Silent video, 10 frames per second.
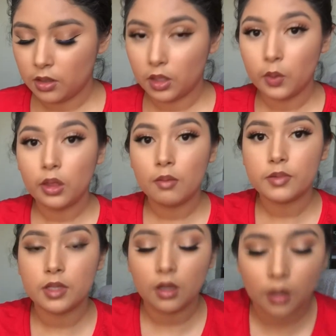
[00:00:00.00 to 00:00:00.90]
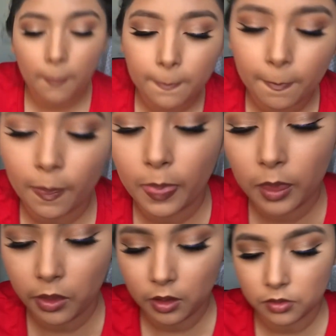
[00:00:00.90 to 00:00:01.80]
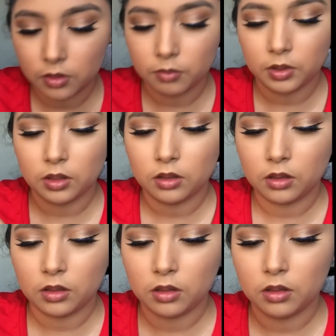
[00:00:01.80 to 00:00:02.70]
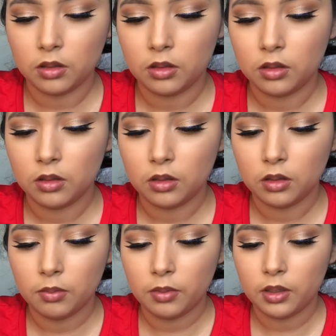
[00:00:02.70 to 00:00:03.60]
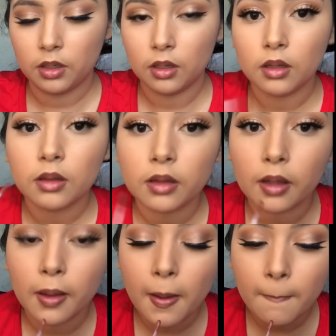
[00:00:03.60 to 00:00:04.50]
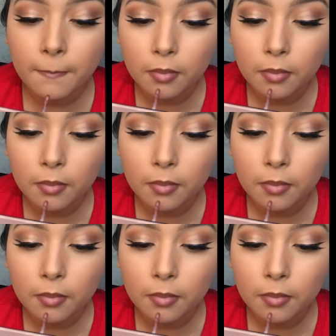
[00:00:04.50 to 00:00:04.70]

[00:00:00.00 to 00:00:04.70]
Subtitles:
liquid lipstick. I'll be applying that.